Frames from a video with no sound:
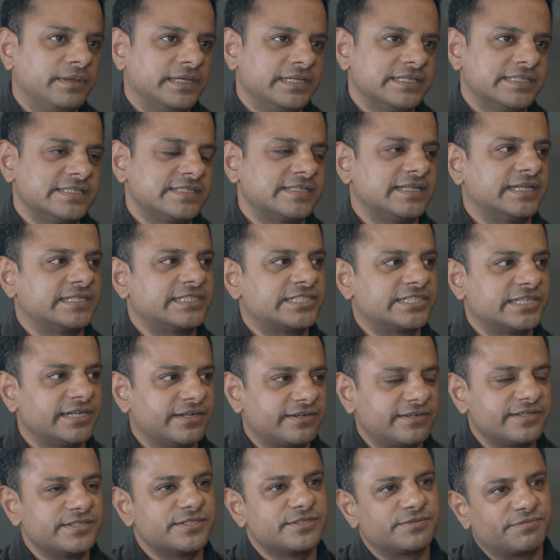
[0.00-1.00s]
is that
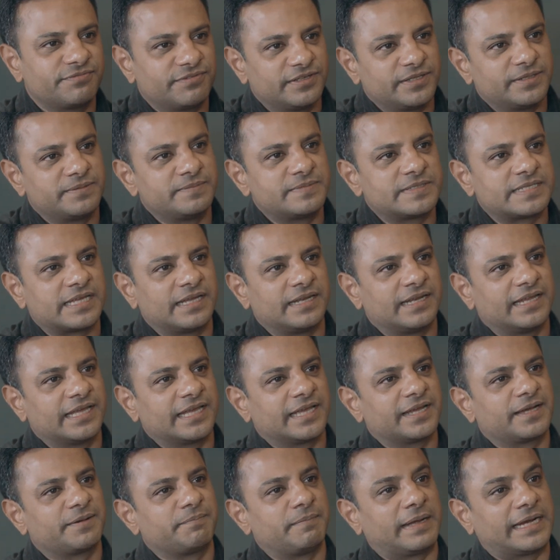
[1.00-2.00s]
children's films are
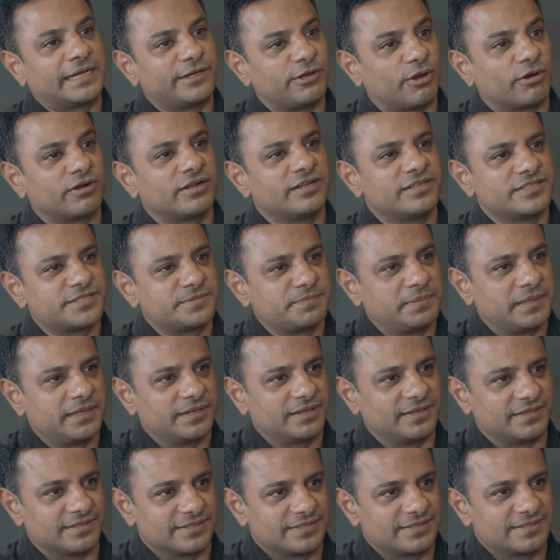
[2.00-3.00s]
like McDonald's
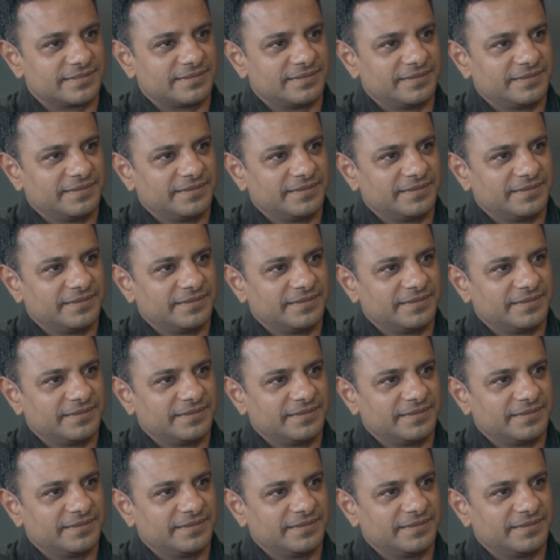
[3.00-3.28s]
burgers.